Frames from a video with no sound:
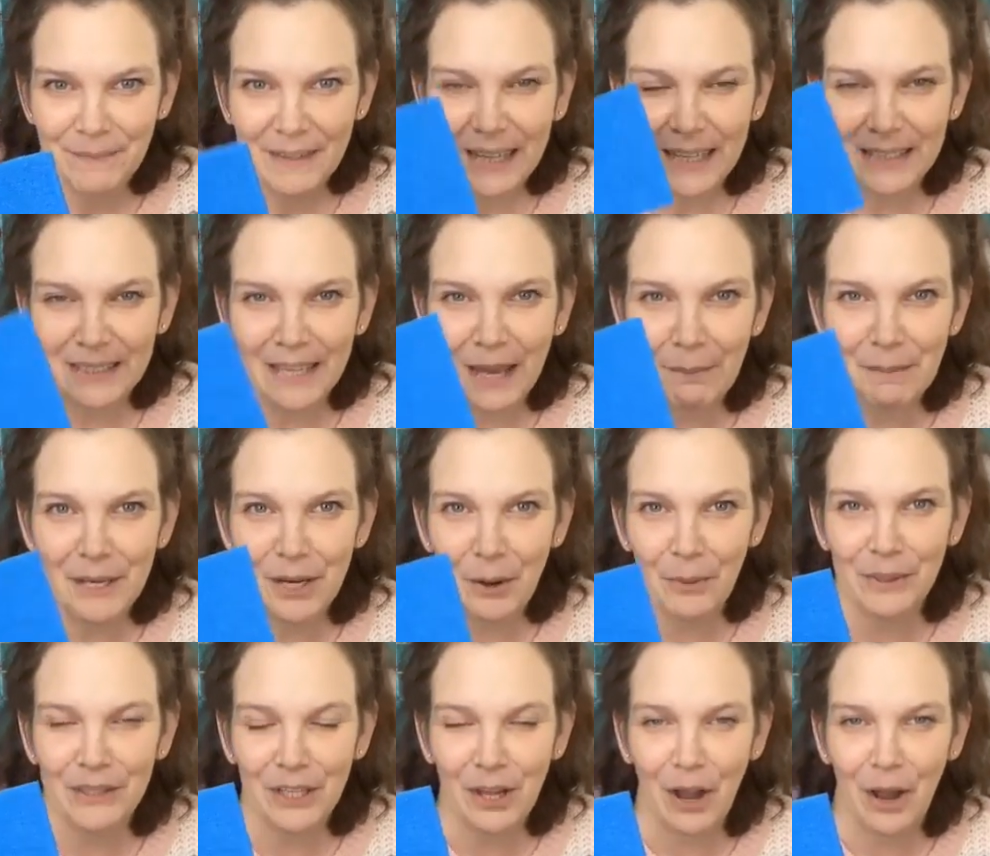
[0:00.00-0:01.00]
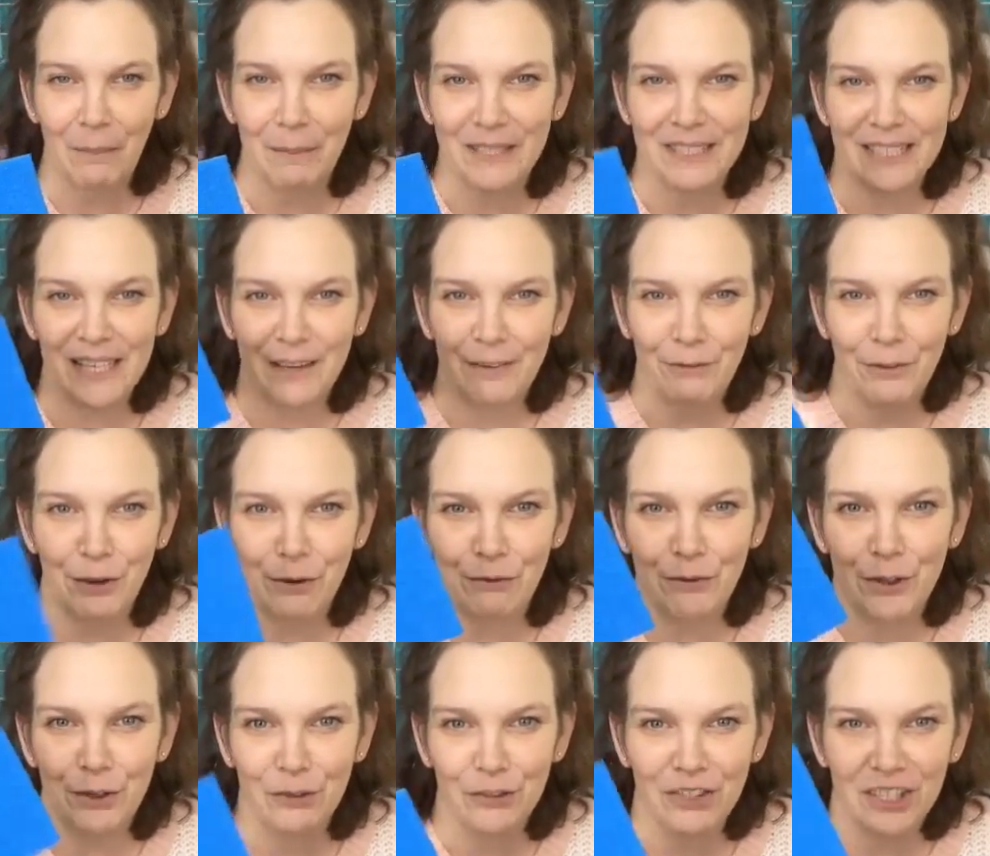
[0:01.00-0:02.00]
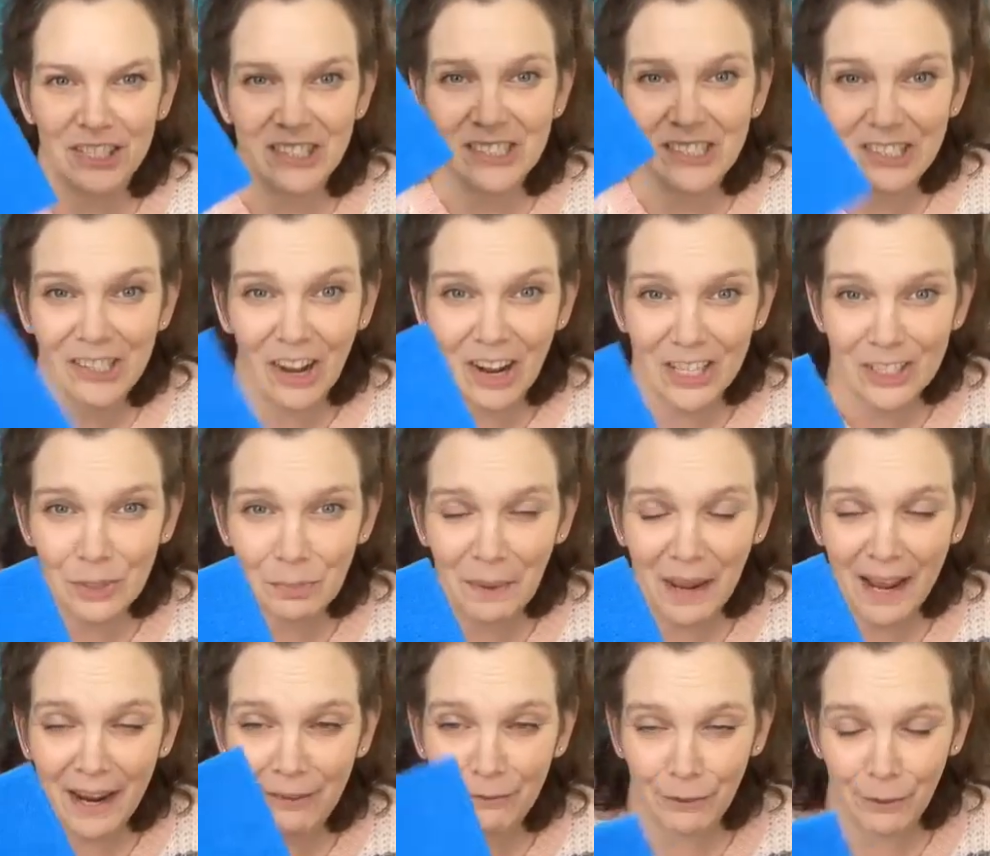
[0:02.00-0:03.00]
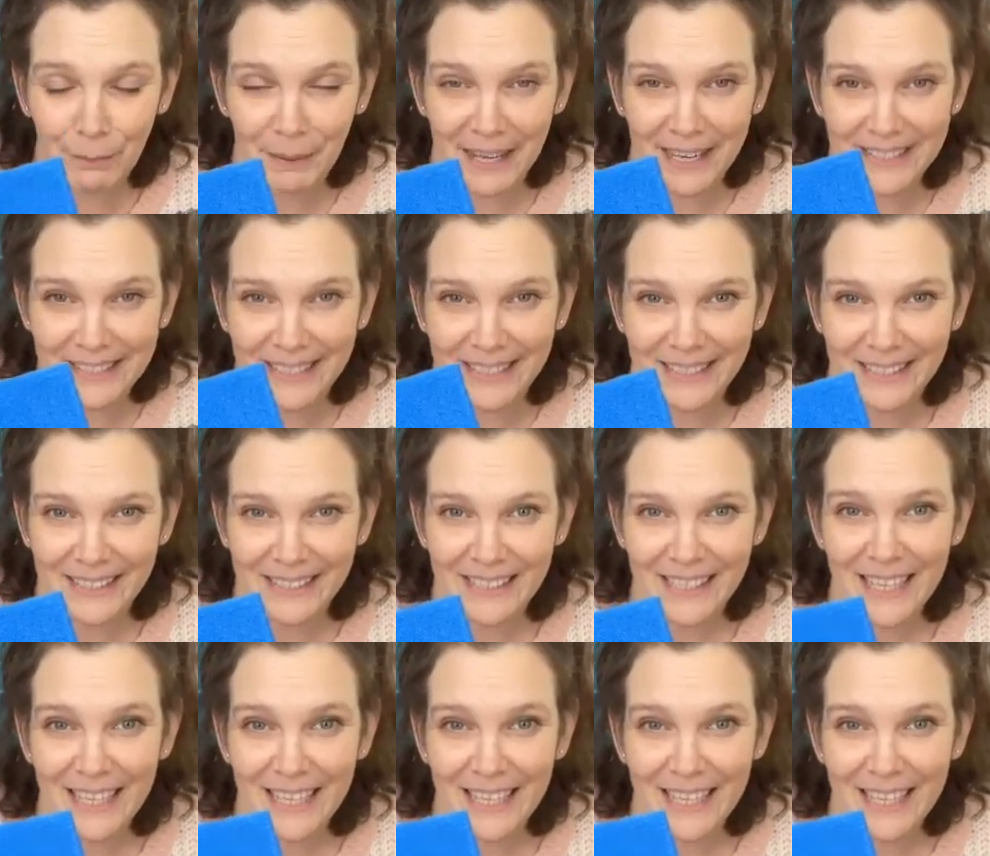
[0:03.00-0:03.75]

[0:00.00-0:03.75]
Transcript: Let me know in the comments if you've used a Scotch pad for painting.